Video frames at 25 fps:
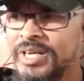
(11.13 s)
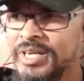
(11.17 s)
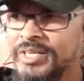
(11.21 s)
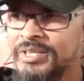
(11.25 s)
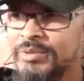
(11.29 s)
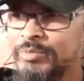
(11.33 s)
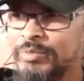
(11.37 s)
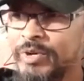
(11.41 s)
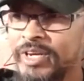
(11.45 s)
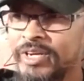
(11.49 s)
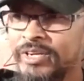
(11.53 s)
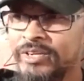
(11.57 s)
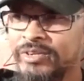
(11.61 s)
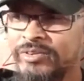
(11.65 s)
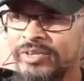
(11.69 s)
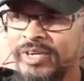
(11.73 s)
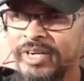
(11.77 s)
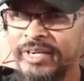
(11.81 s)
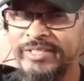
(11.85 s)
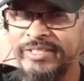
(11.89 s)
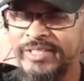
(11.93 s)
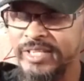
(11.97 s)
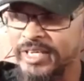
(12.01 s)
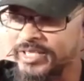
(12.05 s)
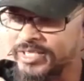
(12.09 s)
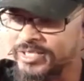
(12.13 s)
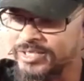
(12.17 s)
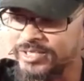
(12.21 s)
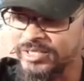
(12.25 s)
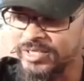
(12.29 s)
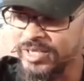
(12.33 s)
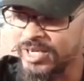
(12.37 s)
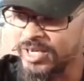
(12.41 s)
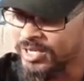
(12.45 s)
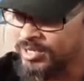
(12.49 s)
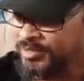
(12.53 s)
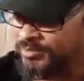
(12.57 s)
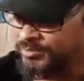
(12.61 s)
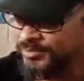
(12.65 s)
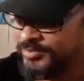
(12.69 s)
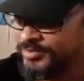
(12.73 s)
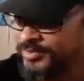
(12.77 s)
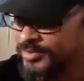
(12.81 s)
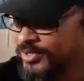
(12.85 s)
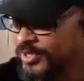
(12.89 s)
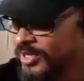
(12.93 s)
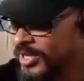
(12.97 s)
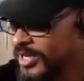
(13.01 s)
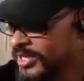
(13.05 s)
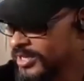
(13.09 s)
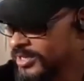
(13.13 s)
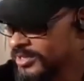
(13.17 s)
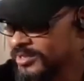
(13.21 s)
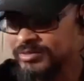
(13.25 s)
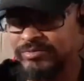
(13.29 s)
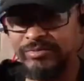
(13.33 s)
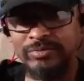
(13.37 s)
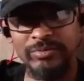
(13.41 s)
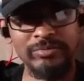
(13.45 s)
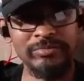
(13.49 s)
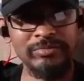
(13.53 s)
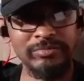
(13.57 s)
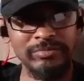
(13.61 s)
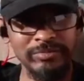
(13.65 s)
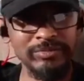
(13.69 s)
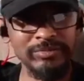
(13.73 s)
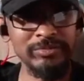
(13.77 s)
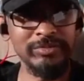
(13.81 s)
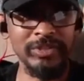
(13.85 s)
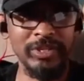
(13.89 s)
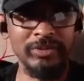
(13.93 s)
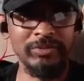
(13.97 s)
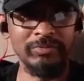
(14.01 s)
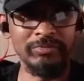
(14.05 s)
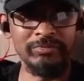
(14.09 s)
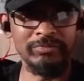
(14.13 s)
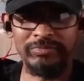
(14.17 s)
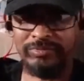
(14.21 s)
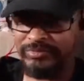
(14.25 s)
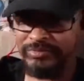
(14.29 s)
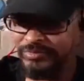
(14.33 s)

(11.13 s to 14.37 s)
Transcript: independent creators like, uh, like you know,